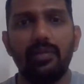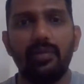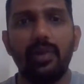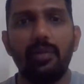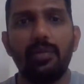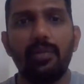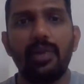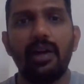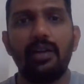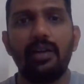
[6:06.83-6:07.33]

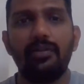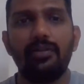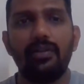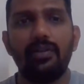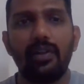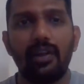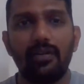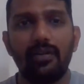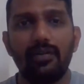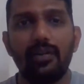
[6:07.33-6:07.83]
prepare
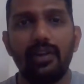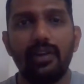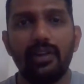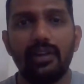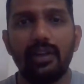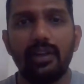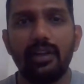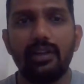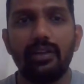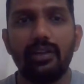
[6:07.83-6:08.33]
for
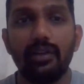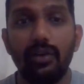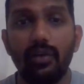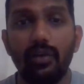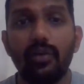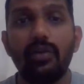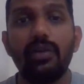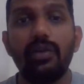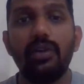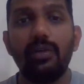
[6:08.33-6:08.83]
everything.
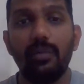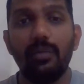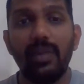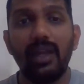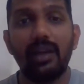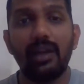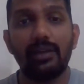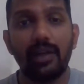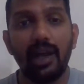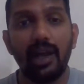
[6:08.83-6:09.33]
Don't
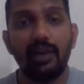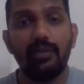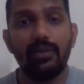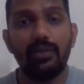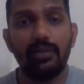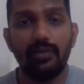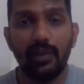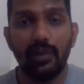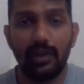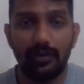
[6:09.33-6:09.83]
make
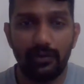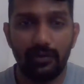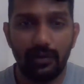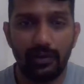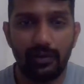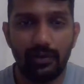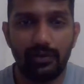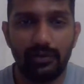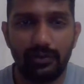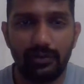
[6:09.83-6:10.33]
time to wait
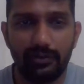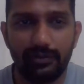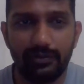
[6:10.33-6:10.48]
for you.